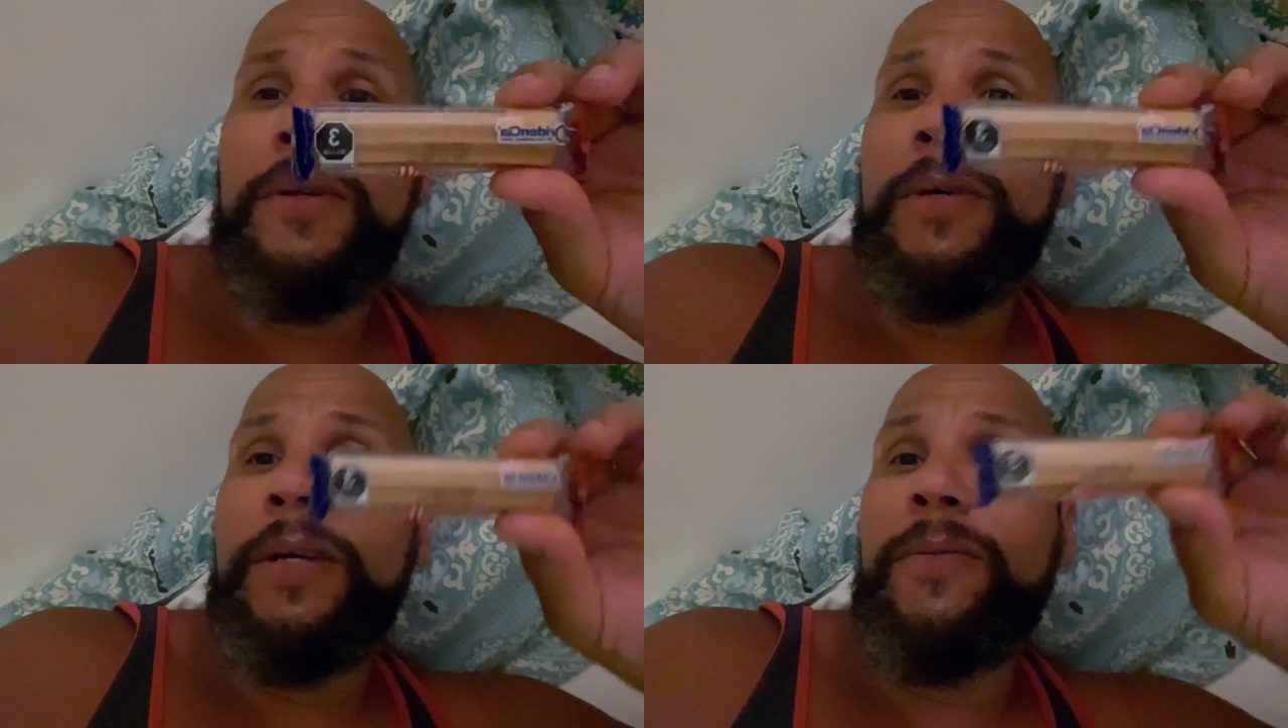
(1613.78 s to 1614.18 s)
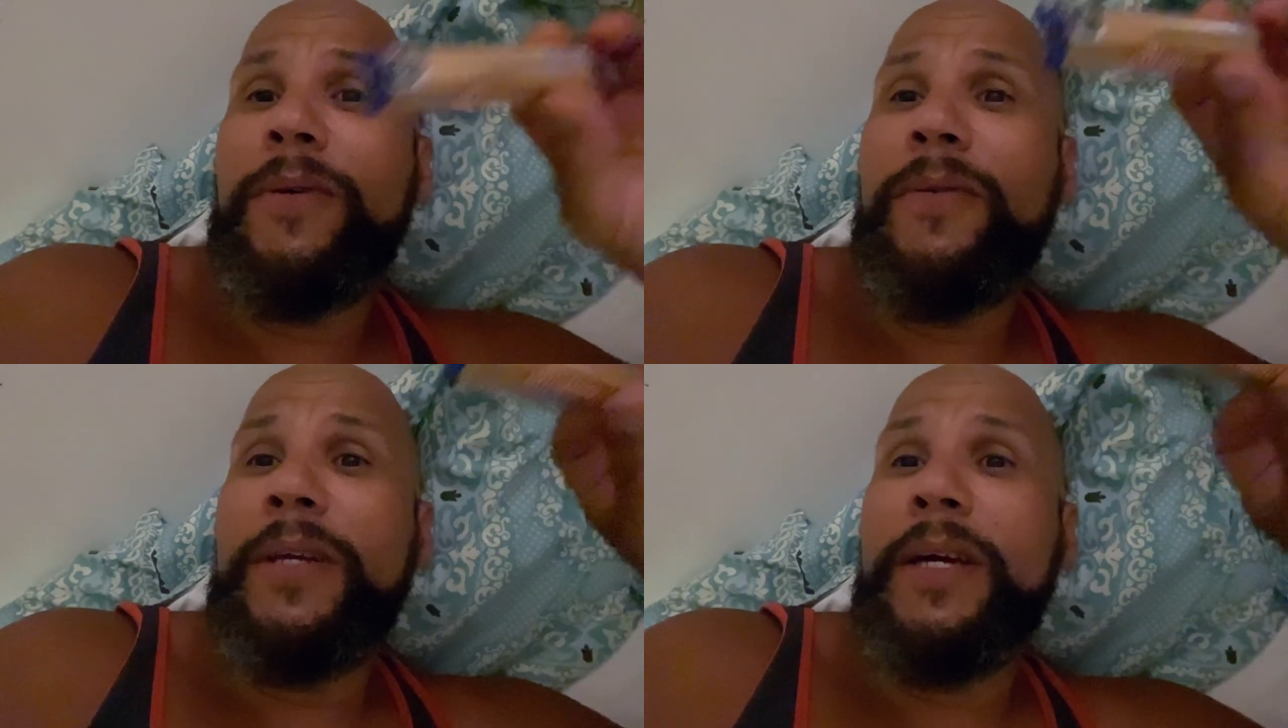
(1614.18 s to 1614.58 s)
we What
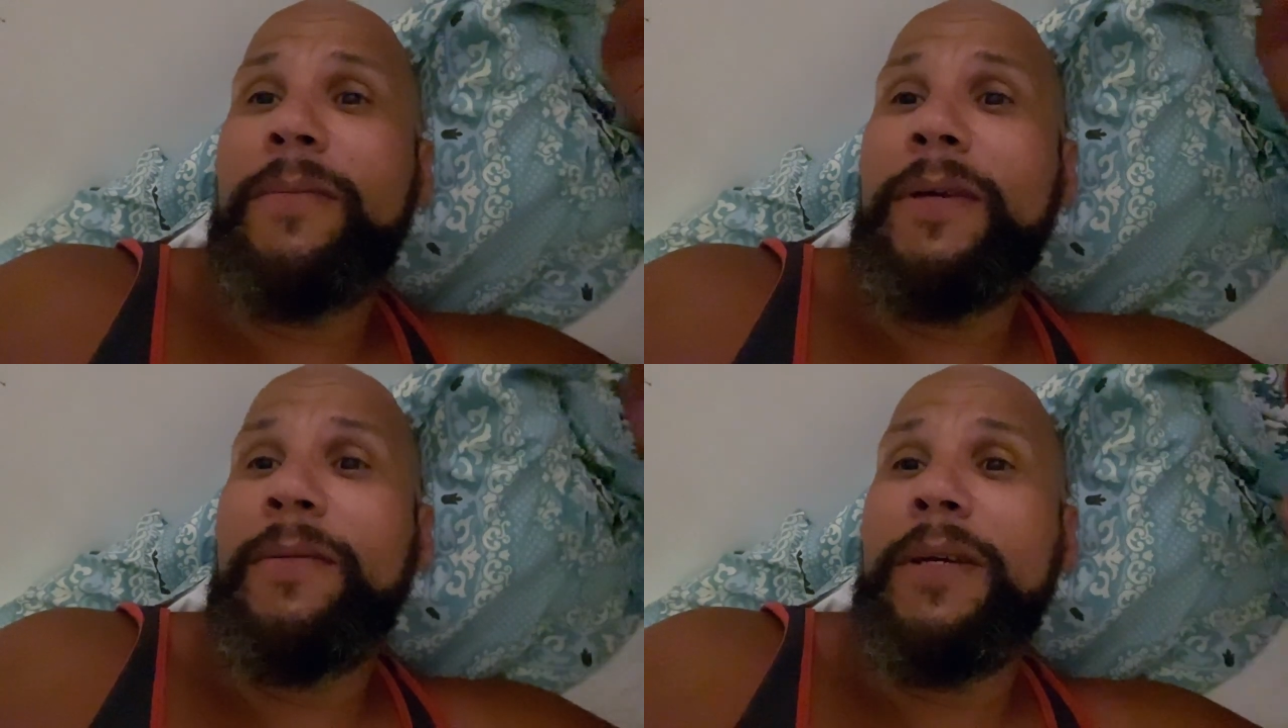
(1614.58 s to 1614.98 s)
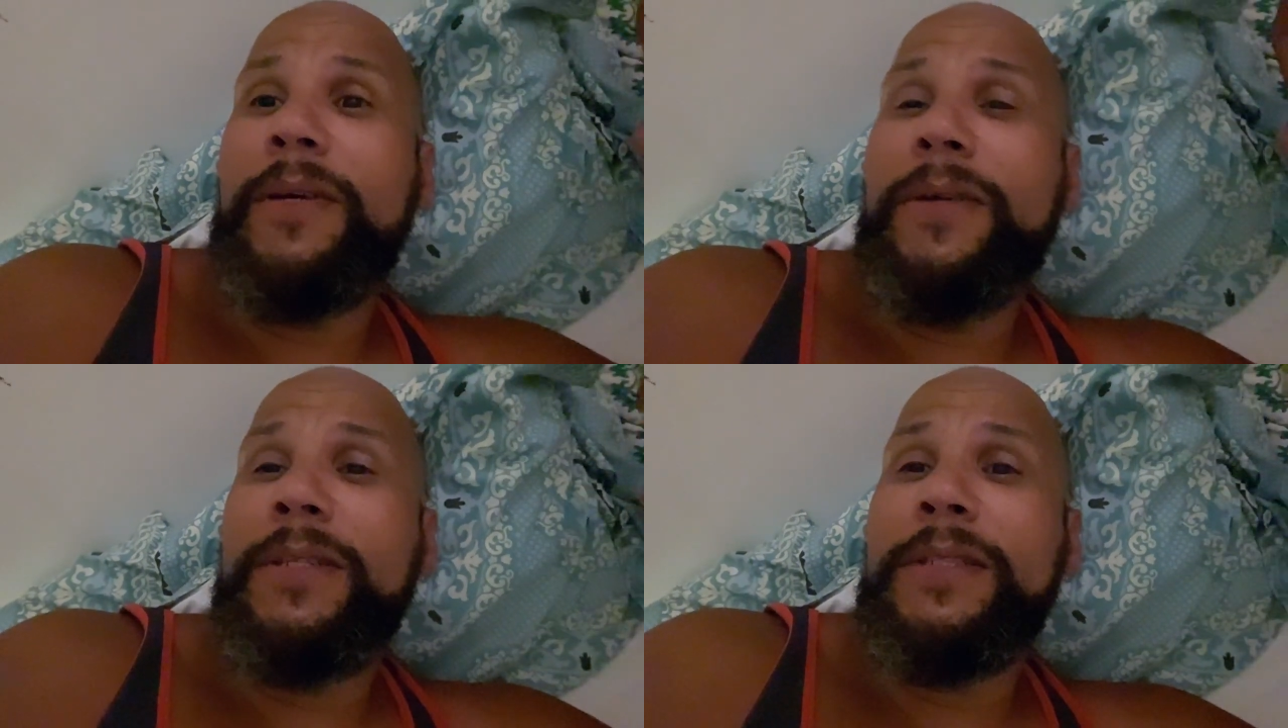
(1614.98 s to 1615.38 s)
do we got, baby?
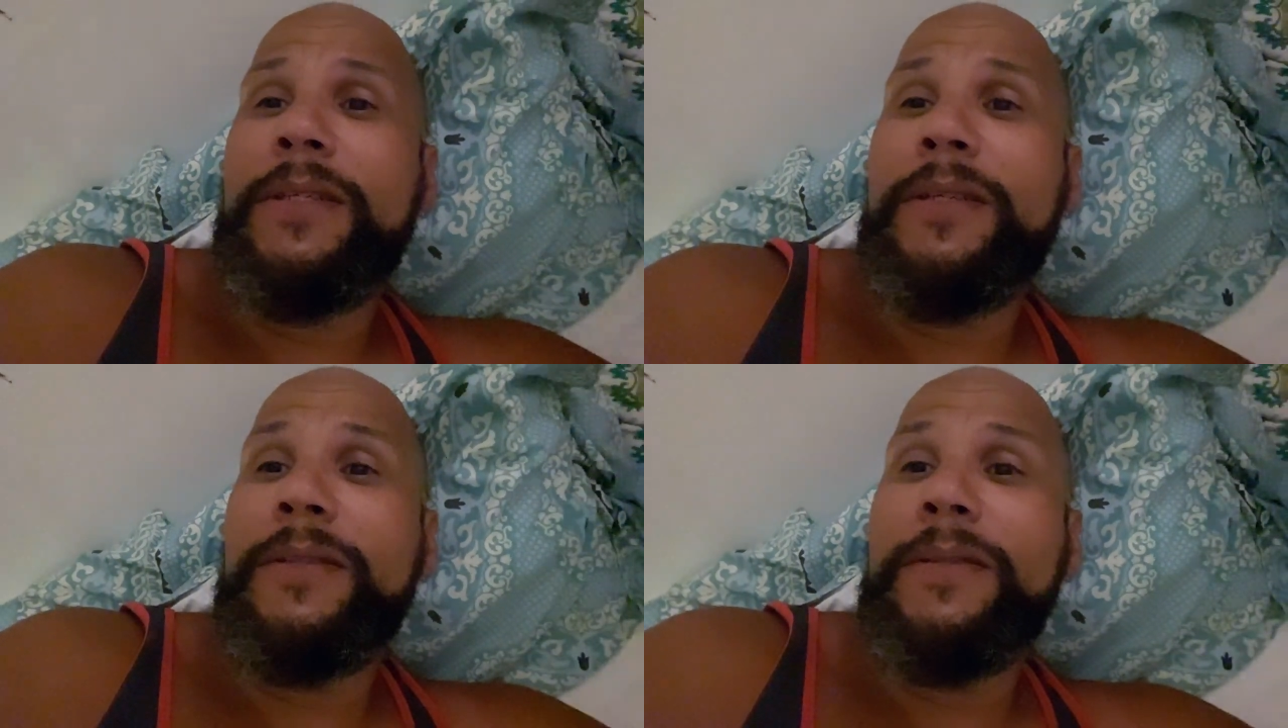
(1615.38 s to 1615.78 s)
What is it called?